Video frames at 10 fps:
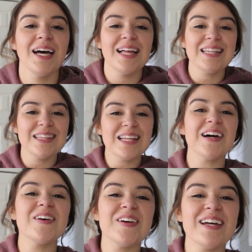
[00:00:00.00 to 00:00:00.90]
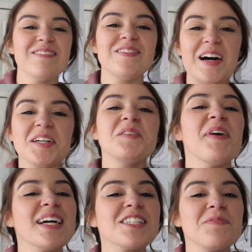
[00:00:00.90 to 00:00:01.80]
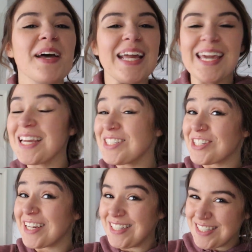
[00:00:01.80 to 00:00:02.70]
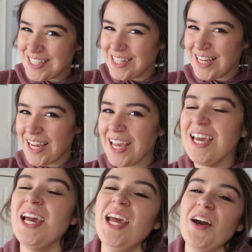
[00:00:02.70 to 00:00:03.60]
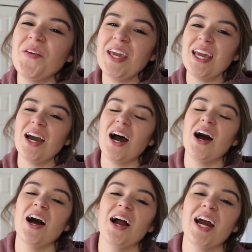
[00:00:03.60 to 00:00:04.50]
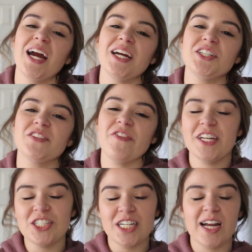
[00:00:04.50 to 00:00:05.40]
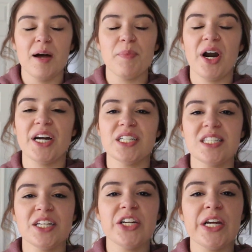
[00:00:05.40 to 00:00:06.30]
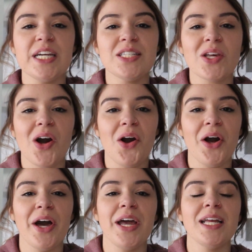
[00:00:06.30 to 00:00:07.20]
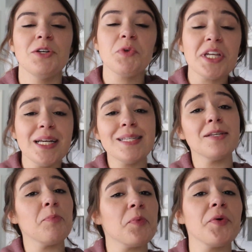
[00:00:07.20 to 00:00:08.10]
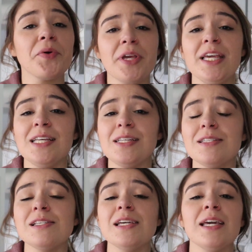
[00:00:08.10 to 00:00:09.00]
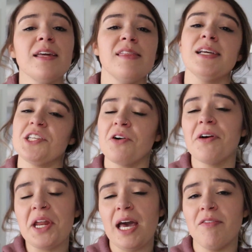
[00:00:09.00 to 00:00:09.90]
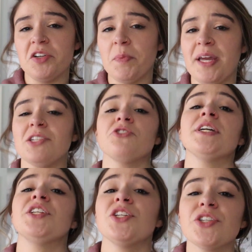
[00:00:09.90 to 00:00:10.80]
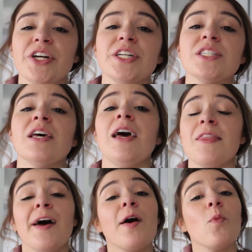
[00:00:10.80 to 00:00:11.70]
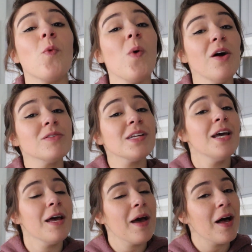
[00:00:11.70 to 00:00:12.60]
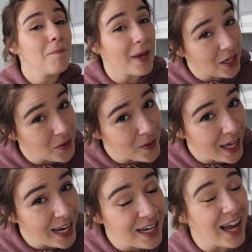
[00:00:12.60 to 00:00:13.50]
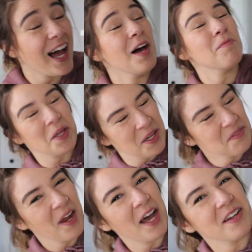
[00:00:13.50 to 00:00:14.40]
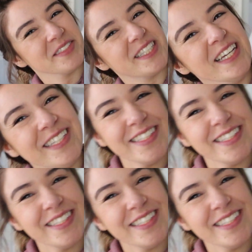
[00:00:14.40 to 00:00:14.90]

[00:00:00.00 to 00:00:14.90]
Hello and welcome back to my kitchen today. We are finishing up our series on really simple, easy things you already have in your pantry, desserts that won't make you gain 1,000,000 pounds.